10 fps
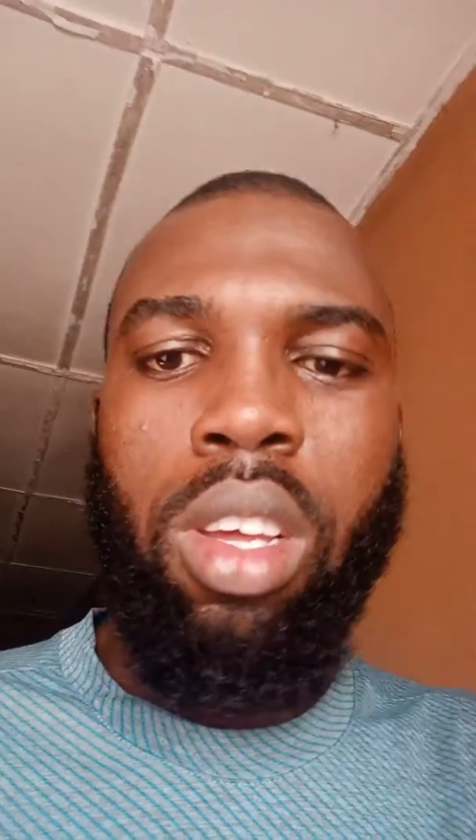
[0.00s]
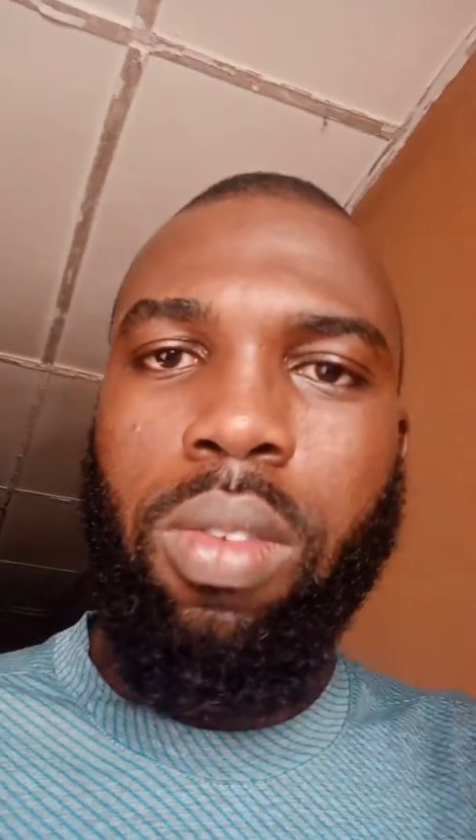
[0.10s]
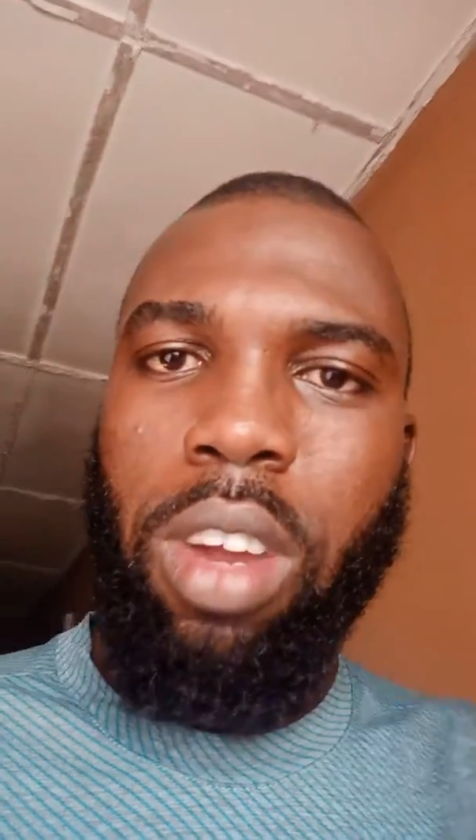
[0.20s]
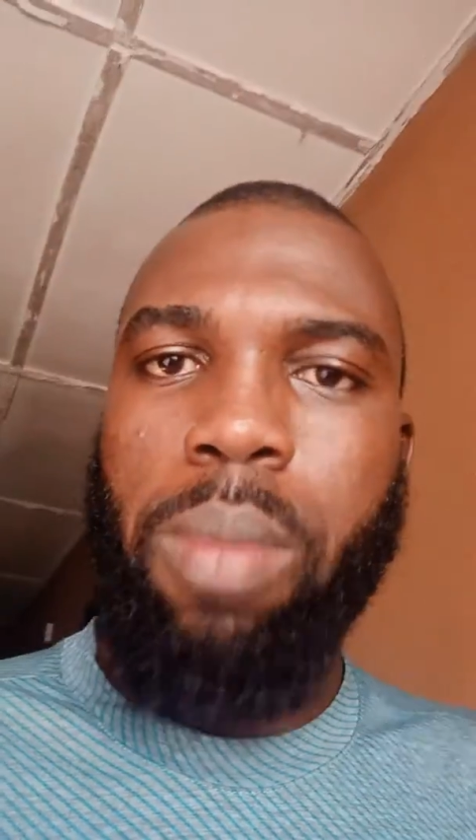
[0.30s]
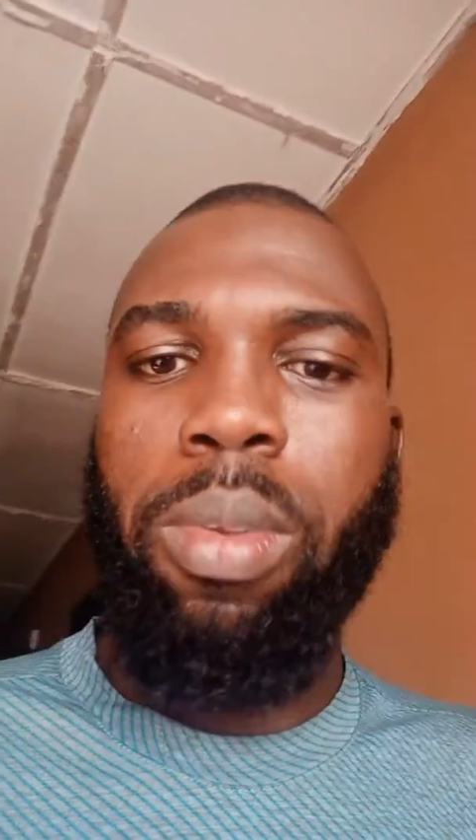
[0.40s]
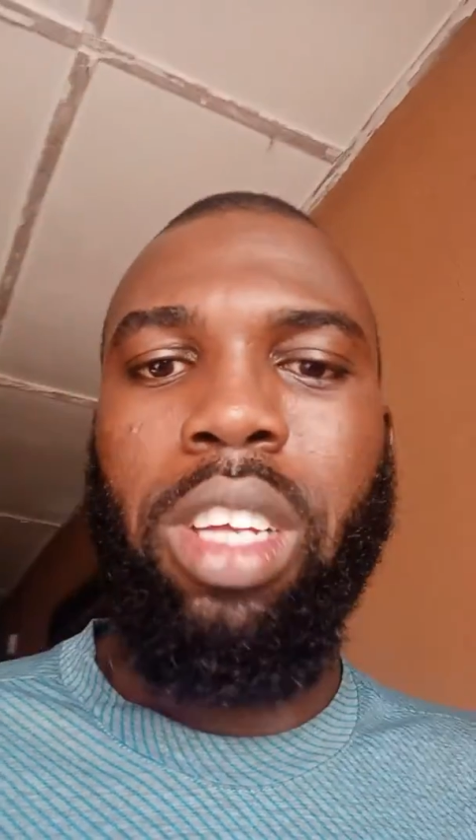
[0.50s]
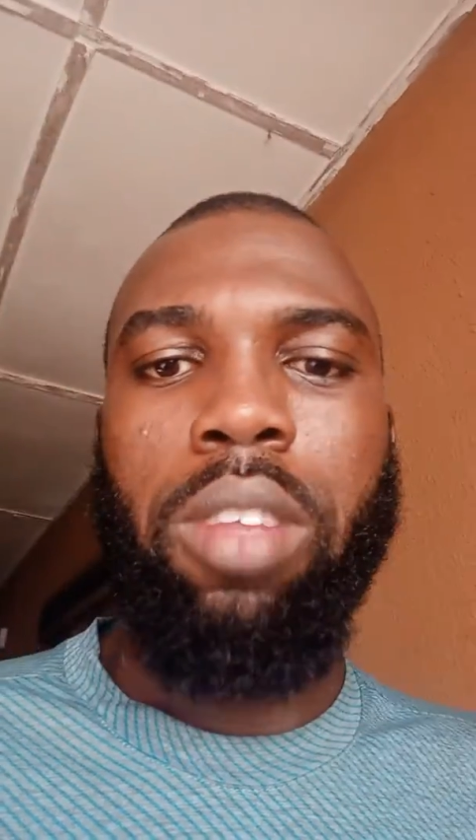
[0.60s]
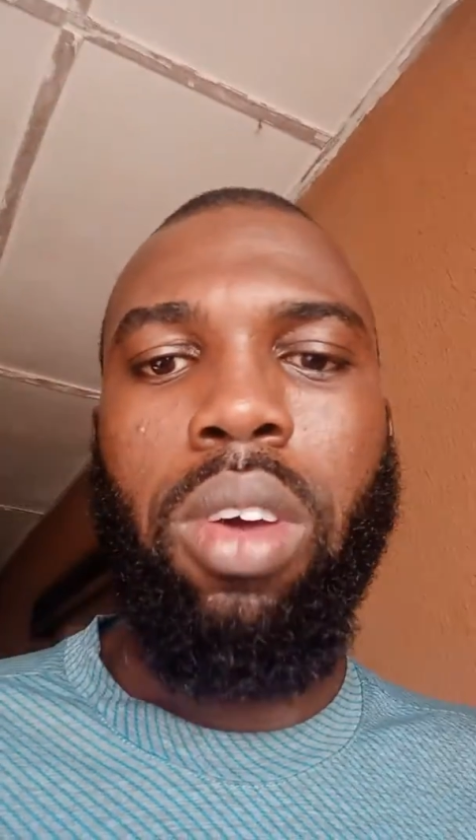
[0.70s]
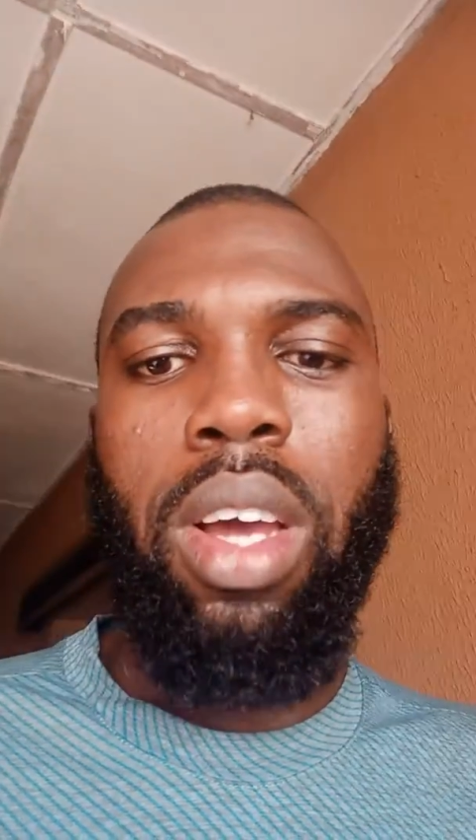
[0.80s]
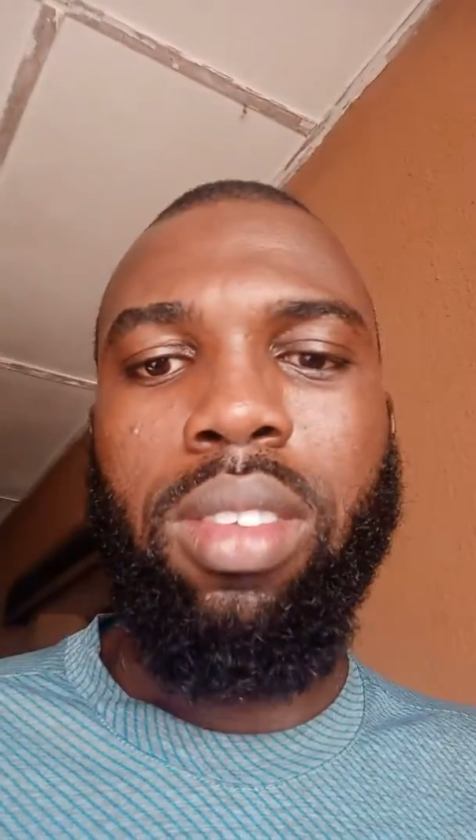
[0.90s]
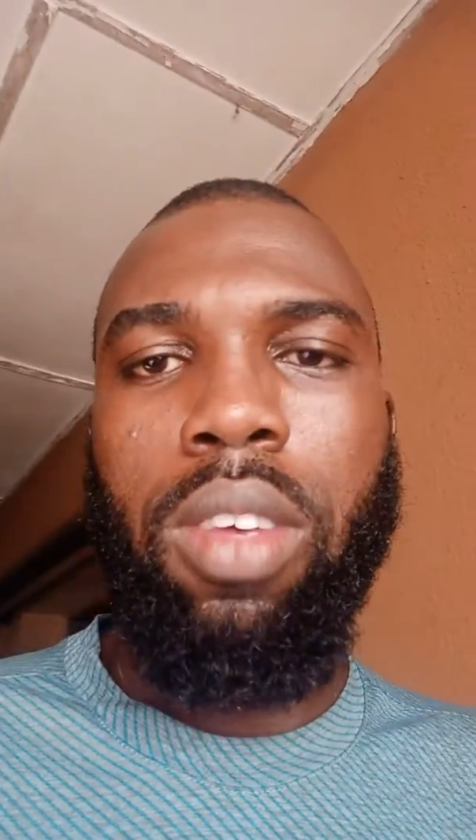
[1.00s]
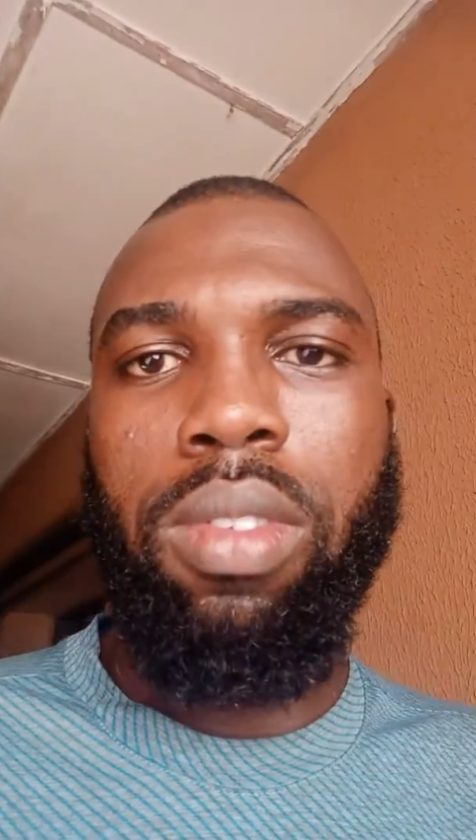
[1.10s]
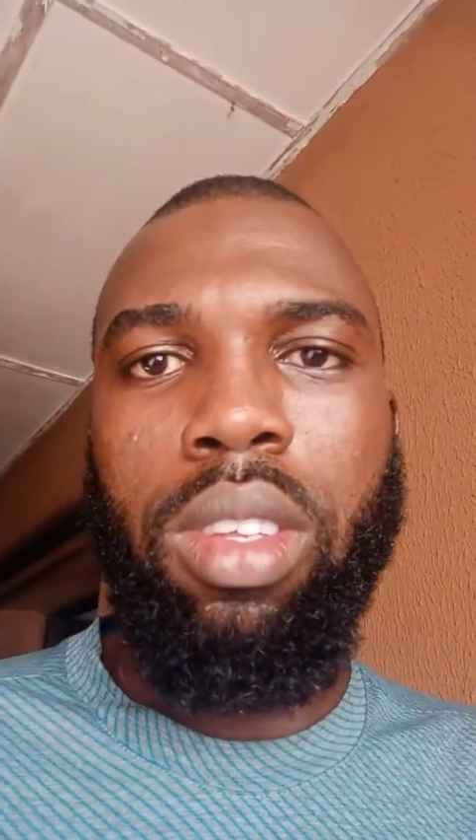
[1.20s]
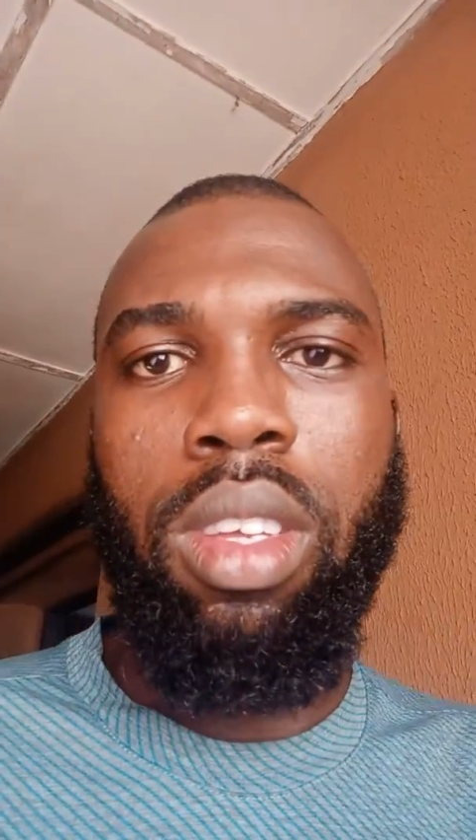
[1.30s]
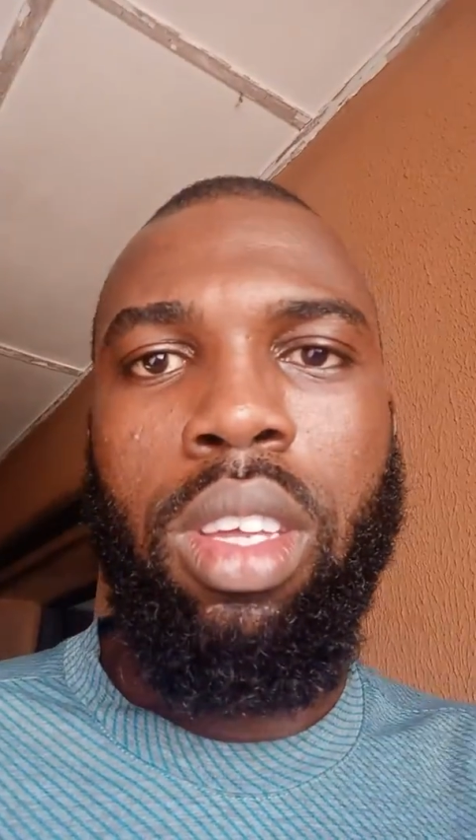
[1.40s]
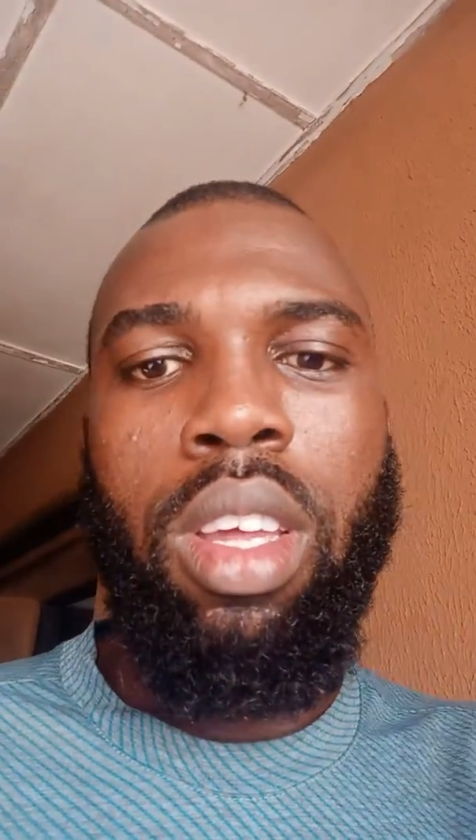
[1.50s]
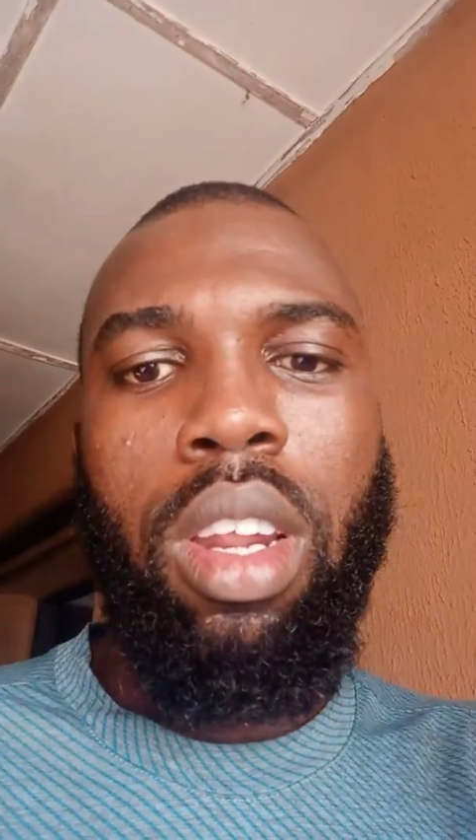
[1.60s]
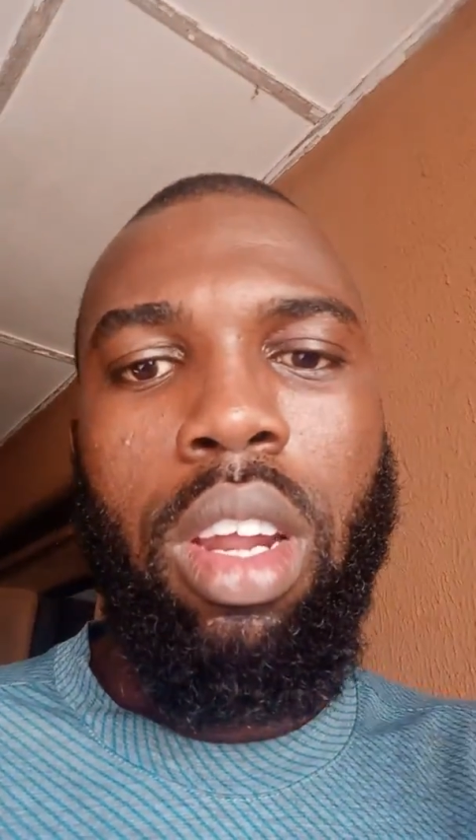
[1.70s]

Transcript: Very important for our safety.